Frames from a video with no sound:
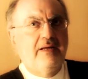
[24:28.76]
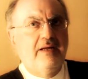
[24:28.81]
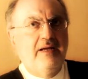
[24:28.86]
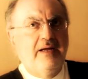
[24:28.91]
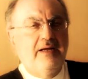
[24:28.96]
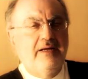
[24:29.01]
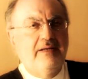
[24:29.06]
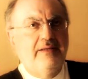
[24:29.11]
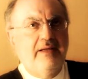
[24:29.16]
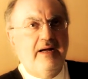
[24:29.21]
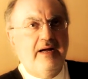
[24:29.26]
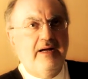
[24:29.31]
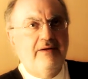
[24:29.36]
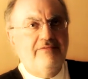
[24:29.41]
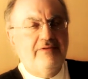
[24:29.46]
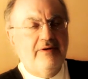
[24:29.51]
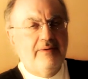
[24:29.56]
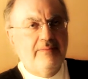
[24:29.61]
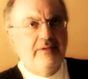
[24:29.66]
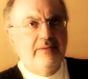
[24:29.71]
And I
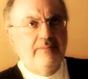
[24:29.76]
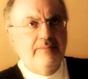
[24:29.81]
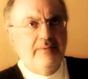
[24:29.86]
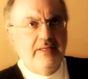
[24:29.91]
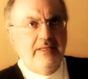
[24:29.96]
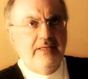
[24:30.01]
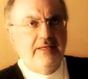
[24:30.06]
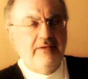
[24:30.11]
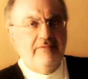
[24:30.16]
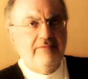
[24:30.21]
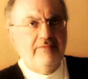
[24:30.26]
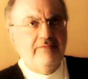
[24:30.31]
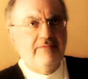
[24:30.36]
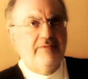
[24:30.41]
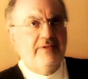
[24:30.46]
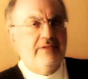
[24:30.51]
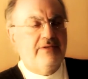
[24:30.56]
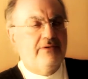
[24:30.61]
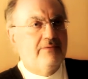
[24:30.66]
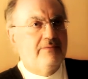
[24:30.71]
firmly believe
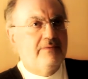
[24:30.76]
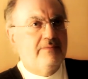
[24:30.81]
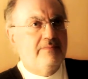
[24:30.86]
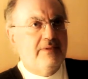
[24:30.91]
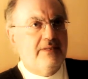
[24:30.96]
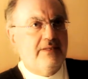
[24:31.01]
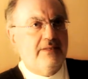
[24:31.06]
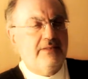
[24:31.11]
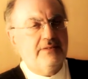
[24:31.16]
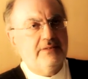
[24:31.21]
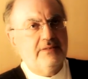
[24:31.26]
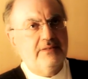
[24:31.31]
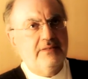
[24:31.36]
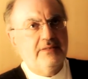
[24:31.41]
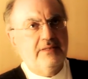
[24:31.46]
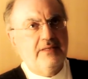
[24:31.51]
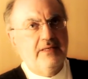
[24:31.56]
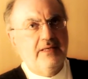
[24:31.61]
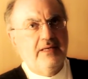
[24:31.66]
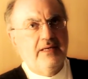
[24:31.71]
that human beings
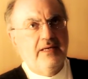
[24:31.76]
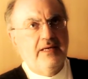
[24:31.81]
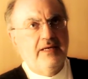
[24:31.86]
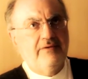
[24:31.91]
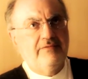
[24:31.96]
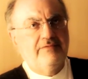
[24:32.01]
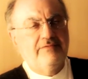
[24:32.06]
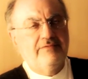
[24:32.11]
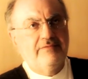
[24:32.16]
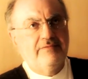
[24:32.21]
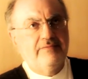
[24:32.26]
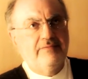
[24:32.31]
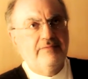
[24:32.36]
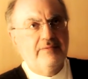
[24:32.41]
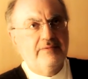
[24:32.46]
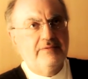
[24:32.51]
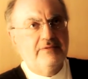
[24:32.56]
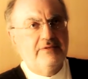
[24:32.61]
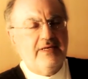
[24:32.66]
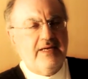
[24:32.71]
have
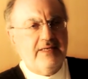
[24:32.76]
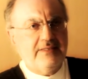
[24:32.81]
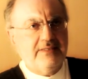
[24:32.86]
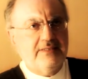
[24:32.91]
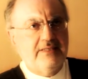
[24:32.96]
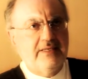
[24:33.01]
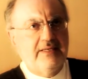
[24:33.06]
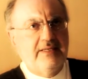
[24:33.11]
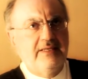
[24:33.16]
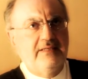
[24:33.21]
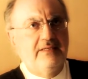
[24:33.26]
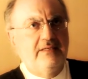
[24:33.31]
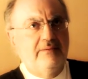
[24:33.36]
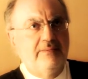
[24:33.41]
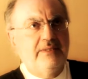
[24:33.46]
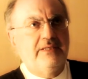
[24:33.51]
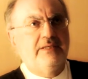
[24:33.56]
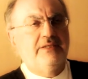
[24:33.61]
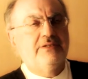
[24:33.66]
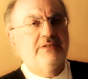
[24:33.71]
drastically
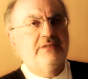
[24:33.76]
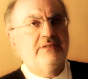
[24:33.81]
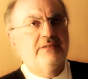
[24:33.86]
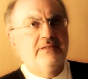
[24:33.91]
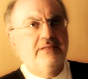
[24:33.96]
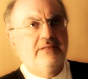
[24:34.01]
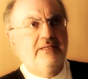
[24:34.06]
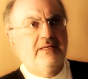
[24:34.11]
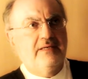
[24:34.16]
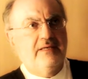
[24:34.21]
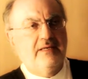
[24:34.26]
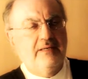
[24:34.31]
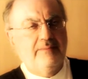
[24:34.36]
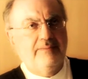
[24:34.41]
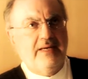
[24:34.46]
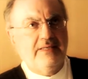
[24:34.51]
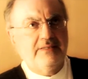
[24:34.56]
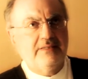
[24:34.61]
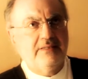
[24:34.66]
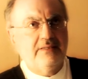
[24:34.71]
diminished their
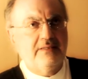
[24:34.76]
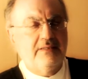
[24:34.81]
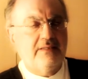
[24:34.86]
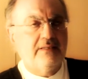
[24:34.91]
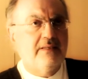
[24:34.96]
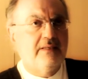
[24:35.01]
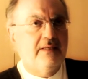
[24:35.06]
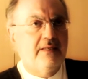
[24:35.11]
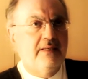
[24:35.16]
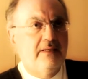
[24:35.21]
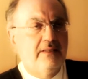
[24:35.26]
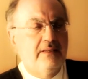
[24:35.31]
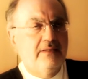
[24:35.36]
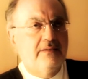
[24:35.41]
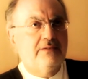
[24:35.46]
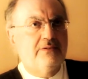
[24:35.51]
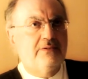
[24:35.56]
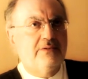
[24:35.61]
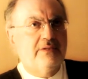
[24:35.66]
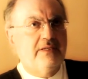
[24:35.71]
capacity
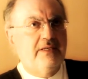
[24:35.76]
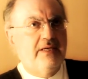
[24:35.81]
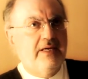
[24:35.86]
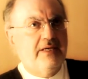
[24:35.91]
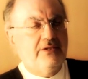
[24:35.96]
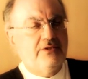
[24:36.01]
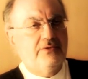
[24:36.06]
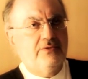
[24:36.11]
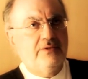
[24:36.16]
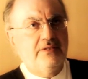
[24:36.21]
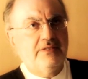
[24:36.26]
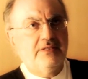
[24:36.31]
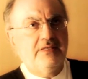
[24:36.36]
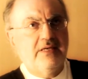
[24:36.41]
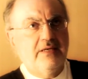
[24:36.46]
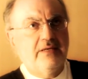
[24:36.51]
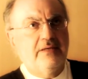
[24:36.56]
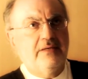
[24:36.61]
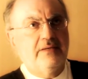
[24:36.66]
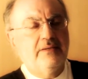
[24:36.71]
to engage with the
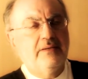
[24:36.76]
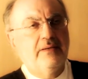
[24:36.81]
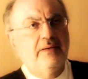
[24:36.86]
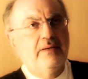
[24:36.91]
sacred.